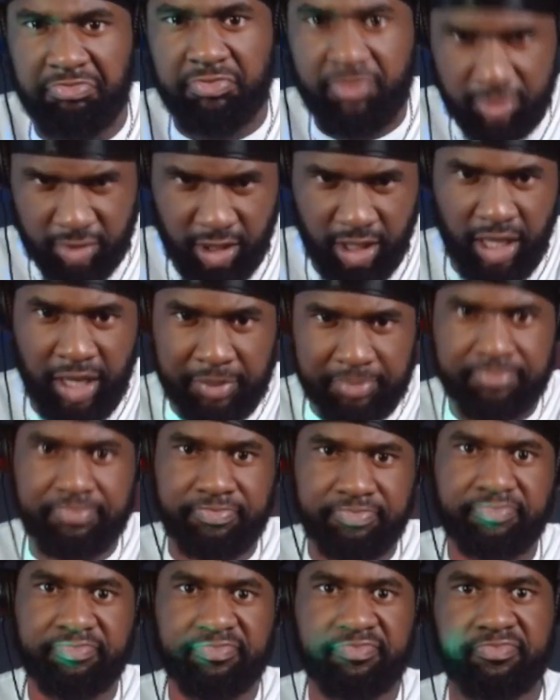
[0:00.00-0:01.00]
Yep.
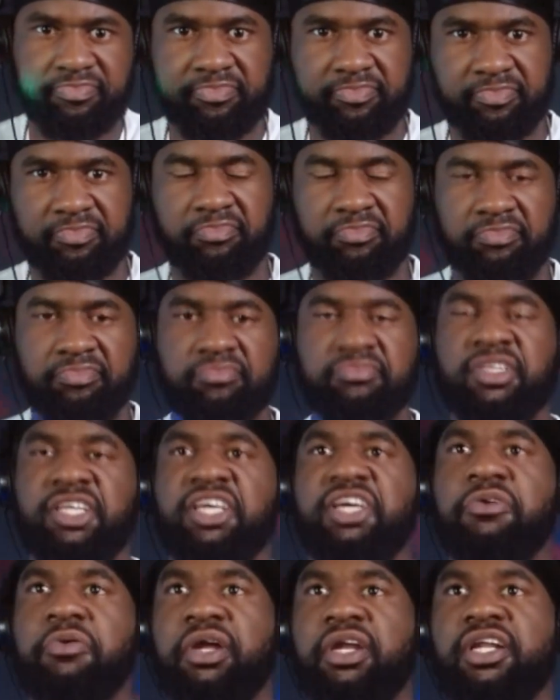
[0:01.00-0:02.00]

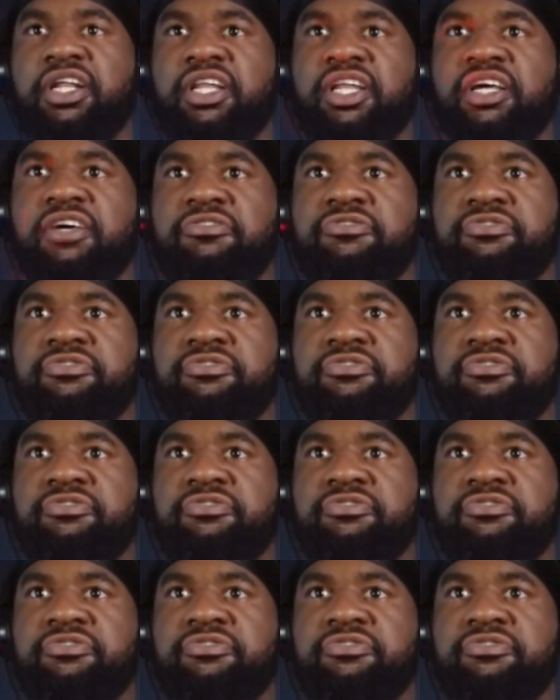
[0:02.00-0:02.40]
Get ready to lift.